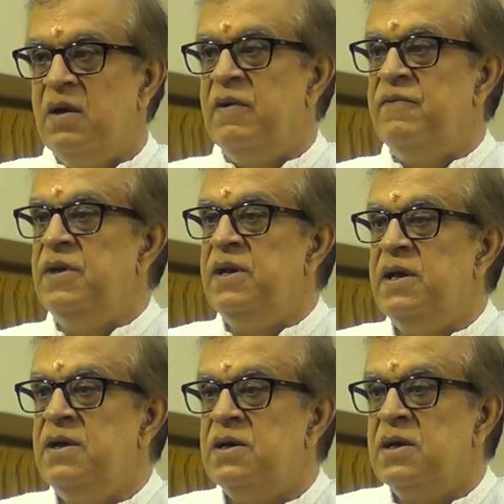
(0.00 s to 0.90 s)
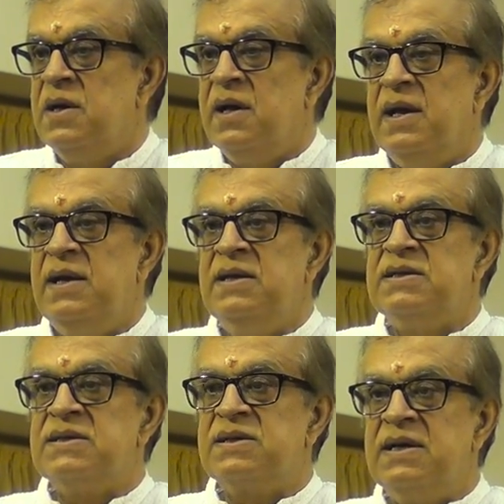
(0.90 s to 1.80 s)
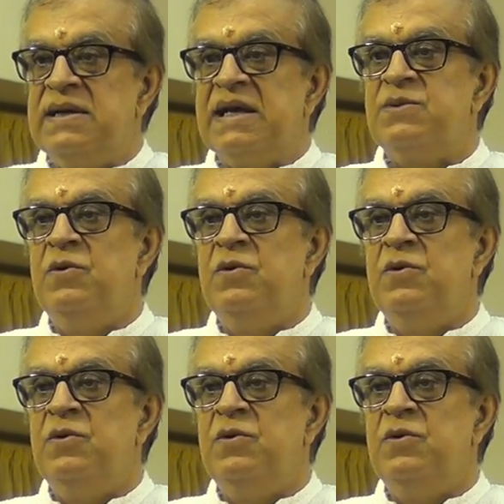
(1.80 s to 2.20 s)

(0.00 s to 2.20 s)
When we read any Sanskrit text,